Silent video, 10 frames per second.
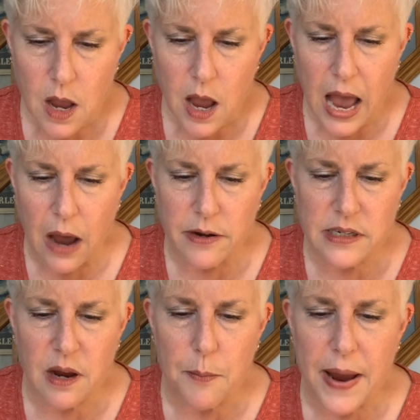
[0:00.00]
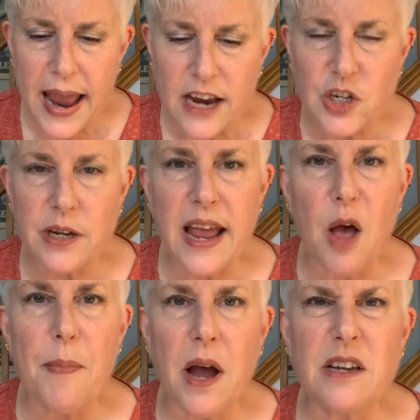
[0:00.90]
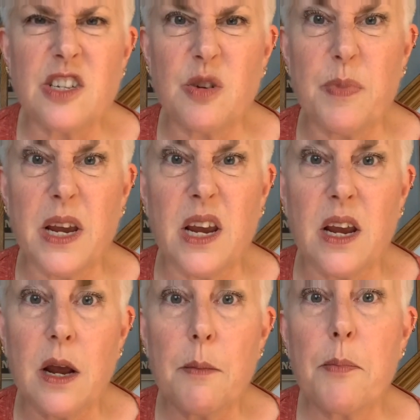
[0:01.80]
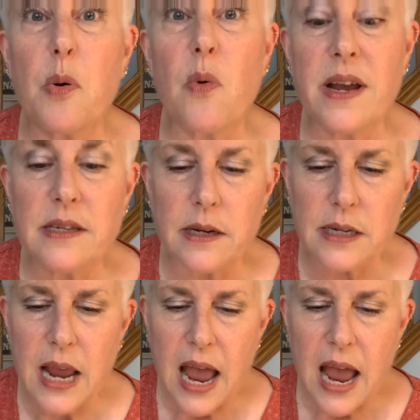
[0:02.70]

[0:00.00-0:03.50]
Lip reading: How does compassion help us to be present?